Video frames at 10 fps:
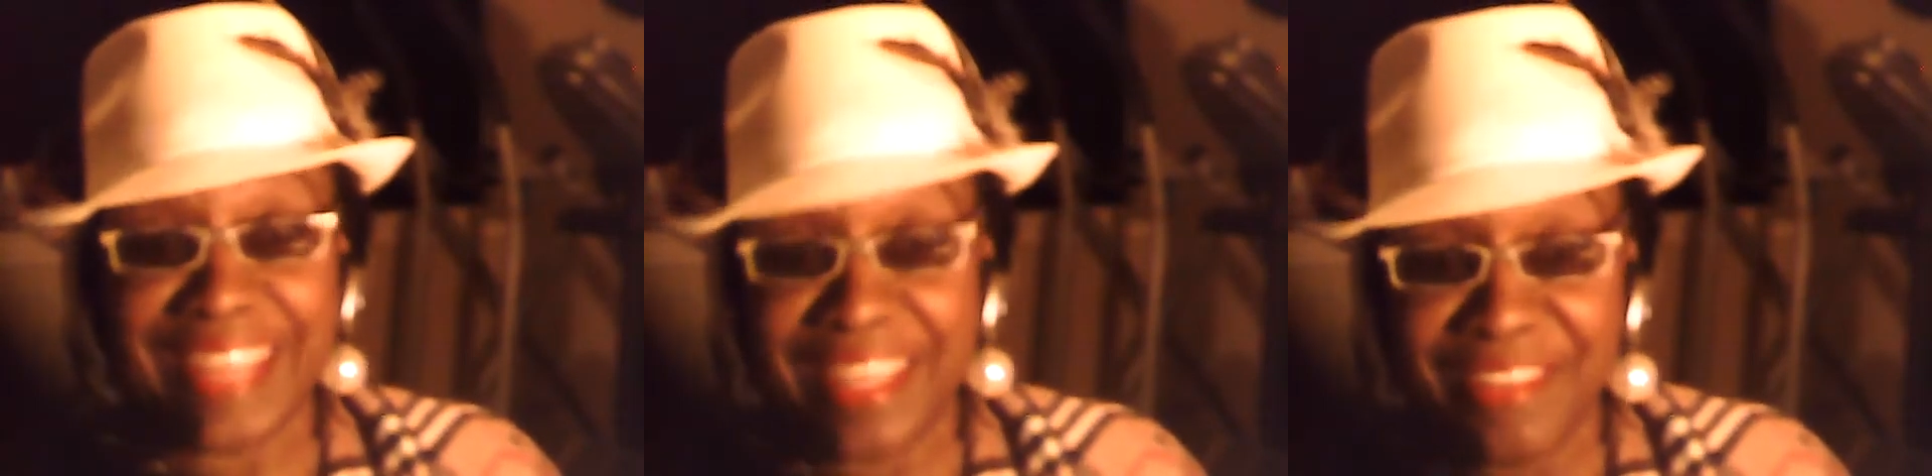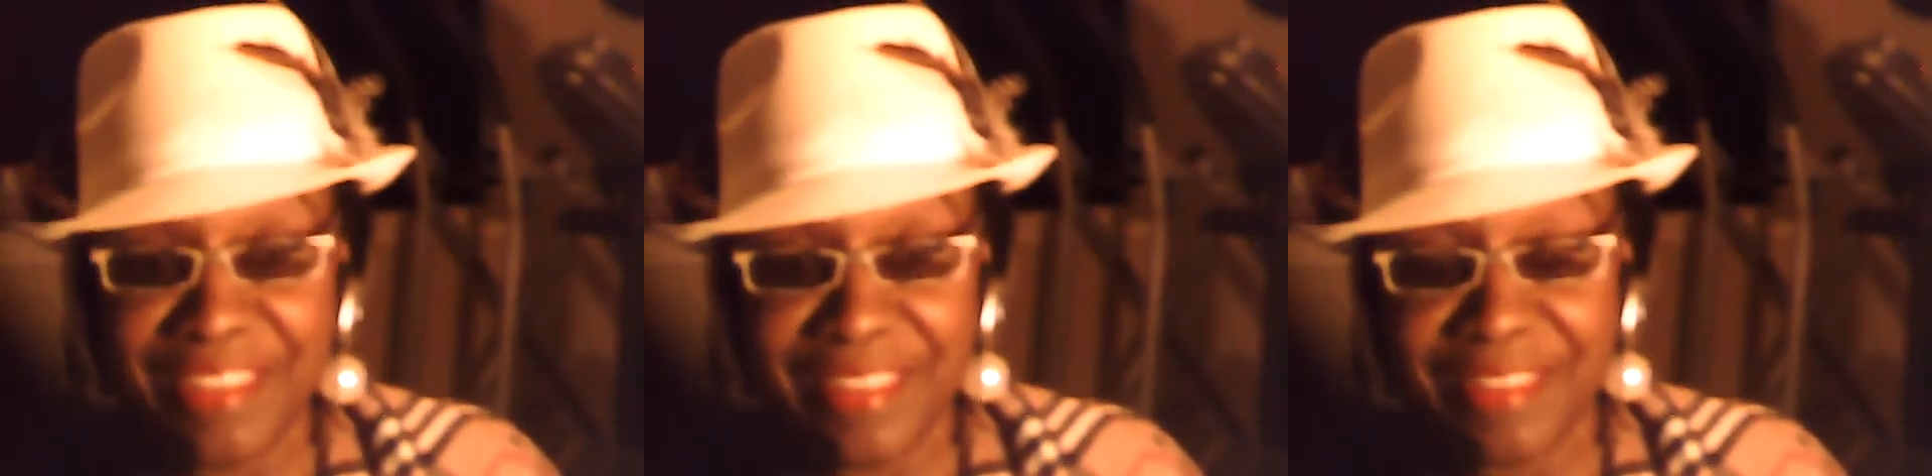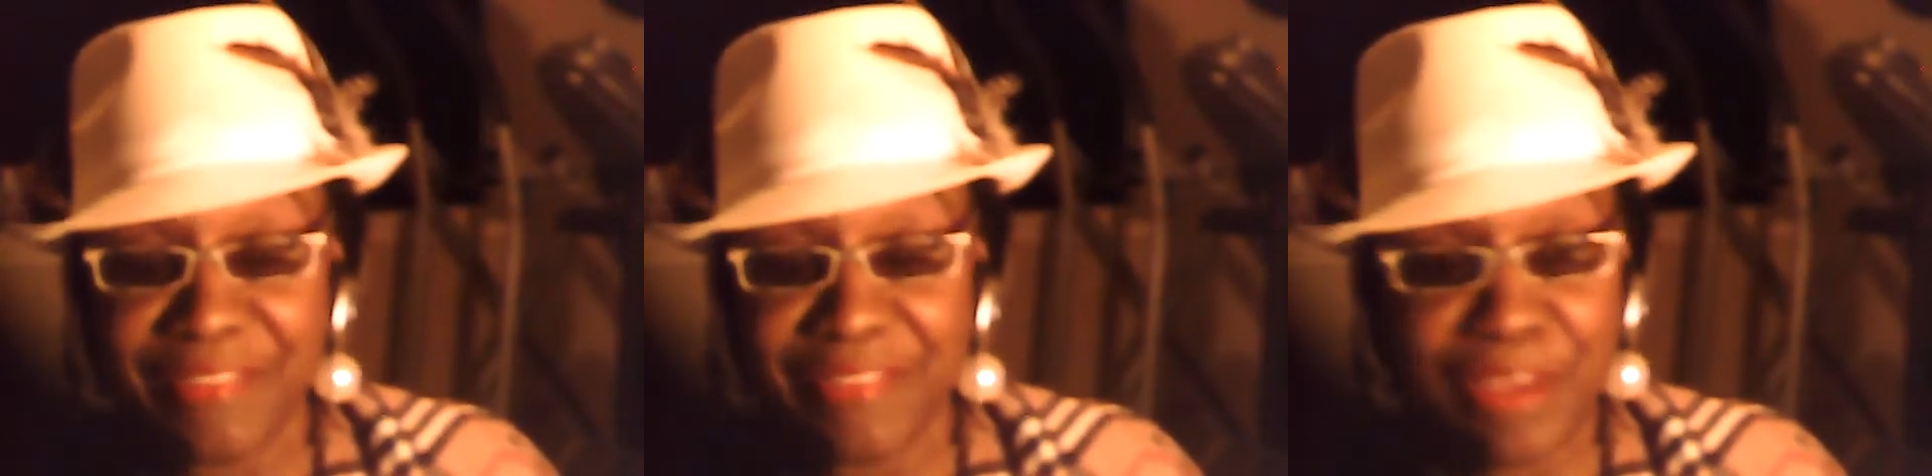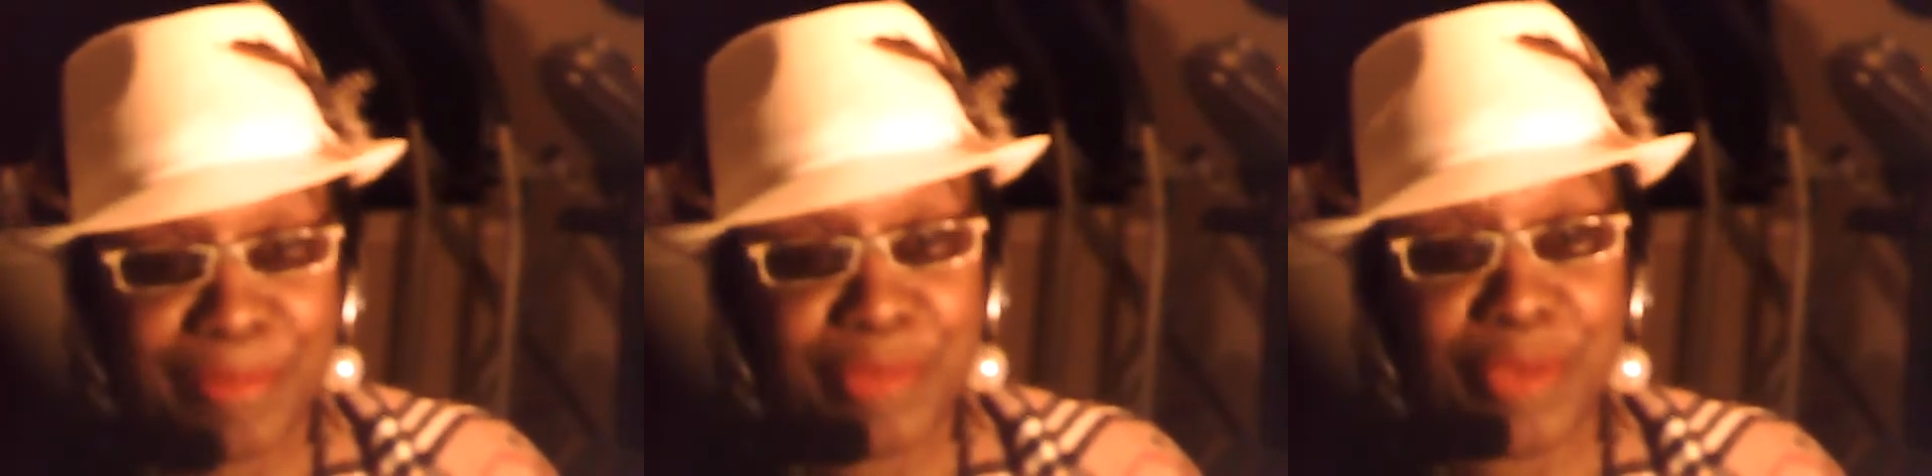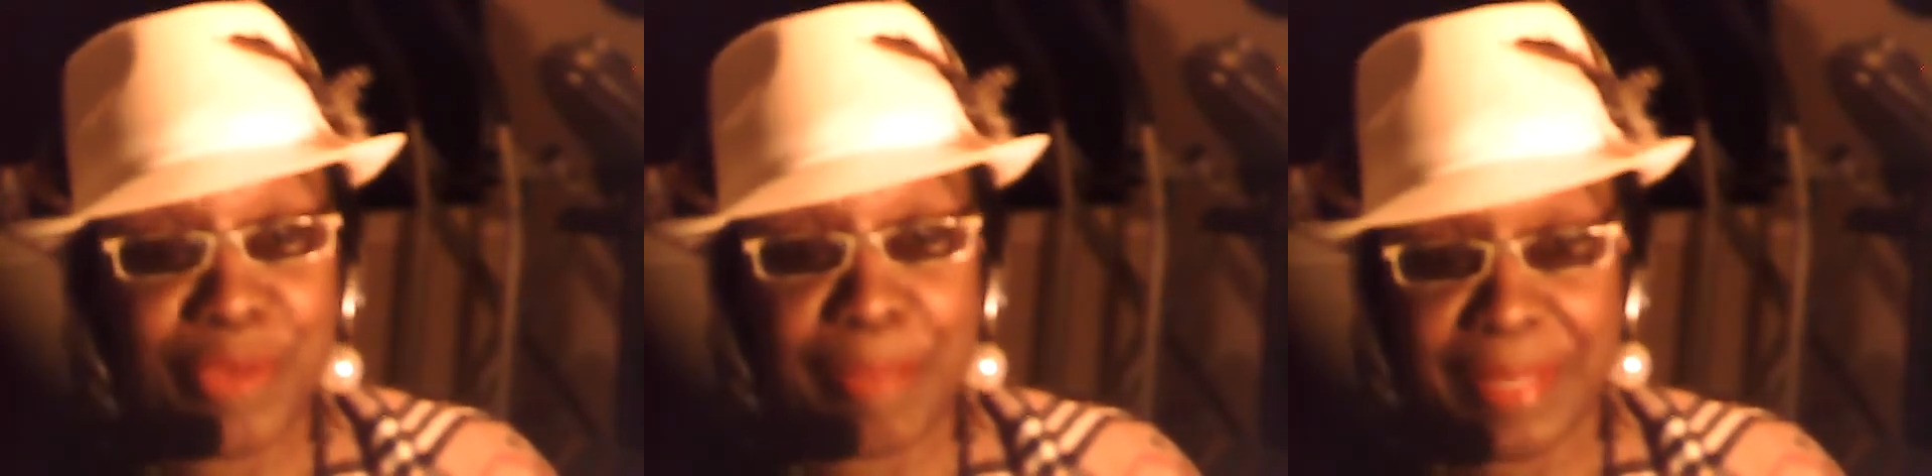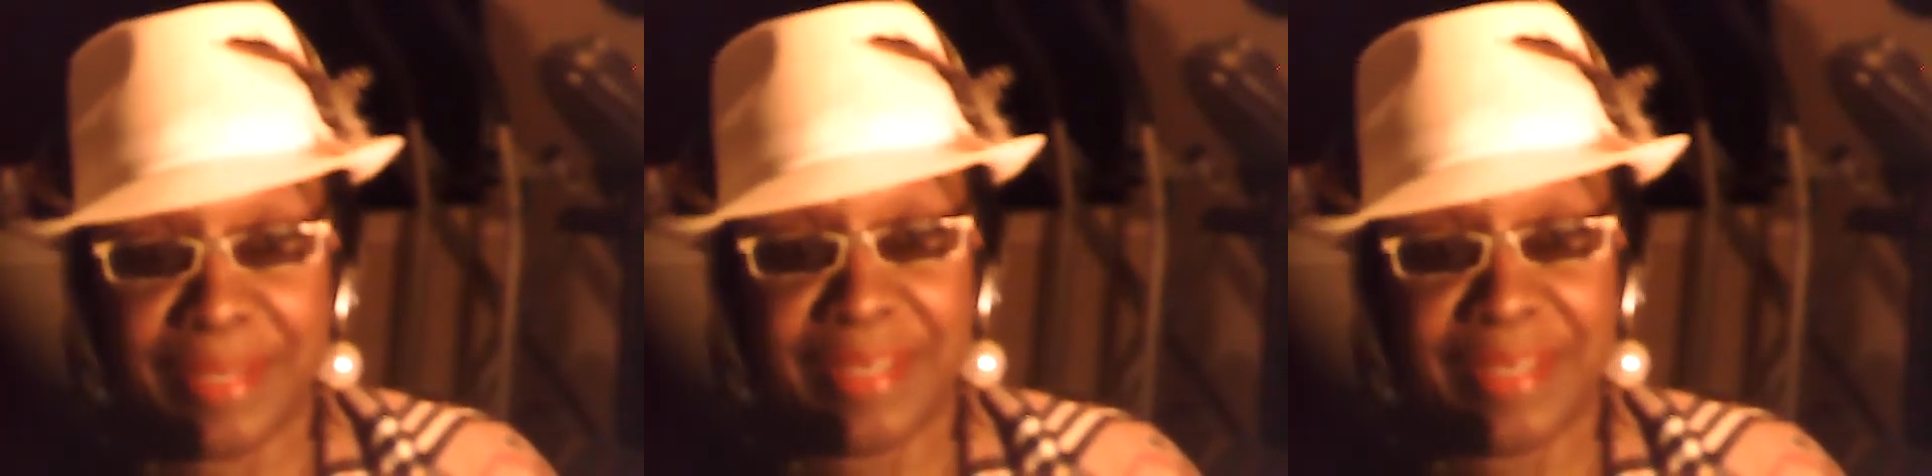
not even the family weapon.